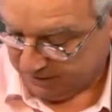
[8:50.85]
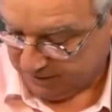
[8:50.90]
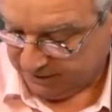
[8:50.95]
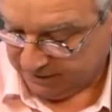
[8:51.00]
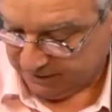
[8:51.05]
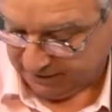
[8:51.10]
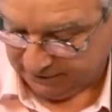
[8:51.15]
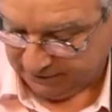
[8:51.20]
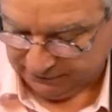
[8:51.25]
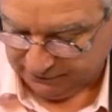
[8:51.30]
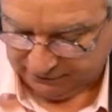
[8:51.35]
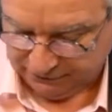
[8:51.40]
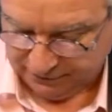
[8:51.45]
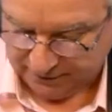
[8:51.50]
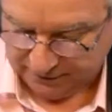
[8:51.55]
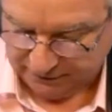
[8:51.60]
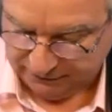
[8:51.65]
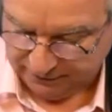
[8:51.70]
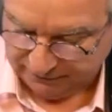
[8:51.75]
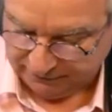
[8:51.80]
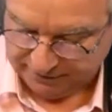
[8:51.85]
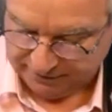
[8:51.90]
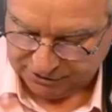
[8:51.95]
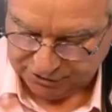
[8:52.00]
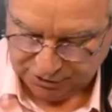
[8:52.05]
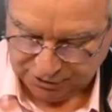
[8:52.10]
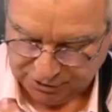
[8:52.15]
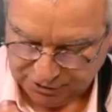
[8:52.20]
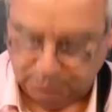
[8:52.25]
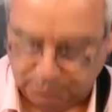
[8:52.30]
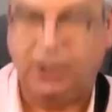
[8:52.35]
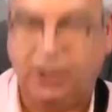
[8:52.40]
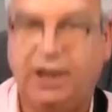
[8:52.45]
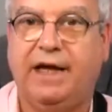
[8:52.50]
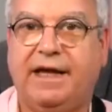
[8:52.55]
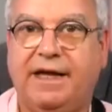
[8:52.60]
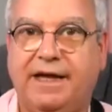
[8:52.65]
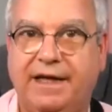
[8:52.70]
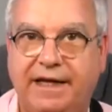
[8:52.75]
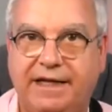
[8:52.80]
you know if, if, if you have it too
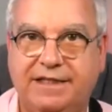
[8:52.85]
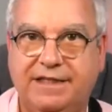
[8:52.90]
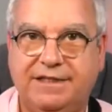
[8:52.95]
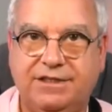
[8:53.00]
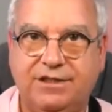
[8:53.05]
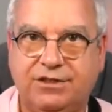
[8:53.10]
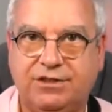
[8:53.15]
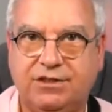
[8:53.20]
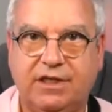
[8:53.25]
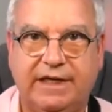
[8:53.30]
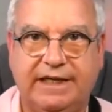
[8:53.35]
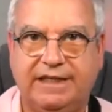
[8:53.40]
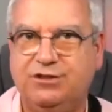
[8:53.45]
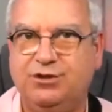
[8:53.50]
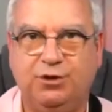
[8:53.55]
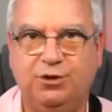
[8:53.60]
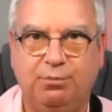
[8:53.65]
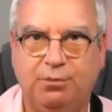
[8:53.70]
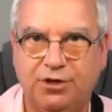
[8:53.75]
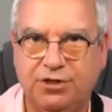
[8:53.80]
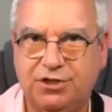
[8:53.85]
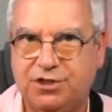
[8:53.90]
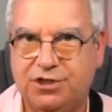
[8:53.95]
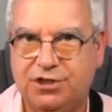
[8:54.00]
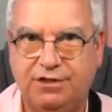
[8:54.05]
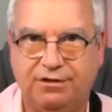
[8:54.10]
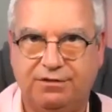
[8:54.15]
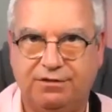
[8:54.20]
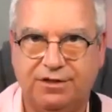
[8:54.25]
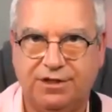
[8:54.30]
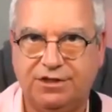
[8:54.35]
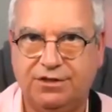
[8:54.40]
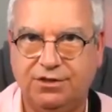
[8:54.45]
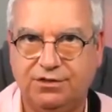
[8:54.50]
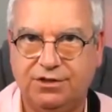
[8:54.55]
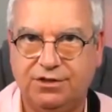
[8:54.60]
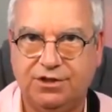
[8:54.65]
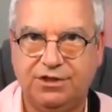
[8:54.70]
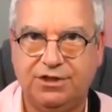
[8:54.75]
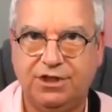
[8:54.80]
black it's just like too much you know there's no
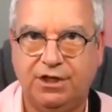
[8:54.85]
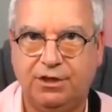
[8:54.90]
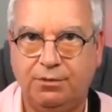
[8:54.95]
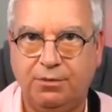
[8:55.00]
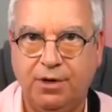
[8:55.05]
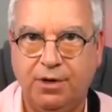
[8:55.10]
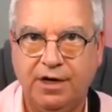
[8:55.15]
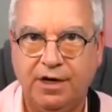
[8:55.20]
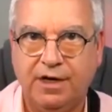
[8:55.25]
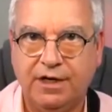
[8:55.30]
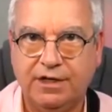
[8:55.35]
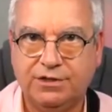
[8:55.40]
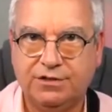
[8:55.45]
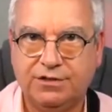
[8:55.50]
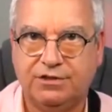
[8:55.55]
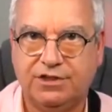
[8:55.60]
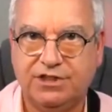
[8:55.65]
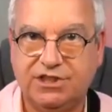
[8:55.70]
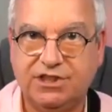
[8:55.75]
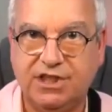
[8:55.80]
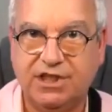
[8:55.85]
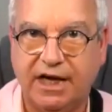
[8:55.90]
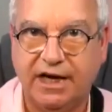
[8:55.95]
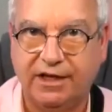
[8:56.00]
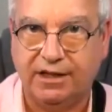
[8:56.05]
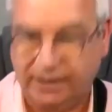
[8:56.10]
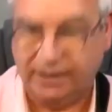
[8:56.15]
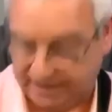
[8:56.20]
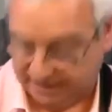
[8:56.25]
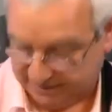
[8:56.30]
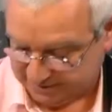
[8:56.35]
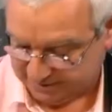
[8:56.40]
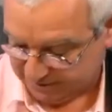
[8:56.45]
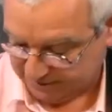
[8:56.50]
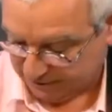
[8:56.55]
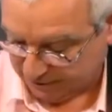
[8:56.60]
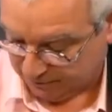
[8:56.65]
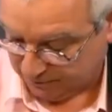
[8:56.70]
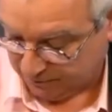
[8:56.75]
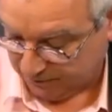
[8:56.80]
there's no sort of style there
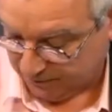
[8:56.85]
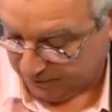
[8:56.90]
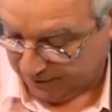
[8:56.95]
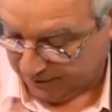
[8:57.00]
so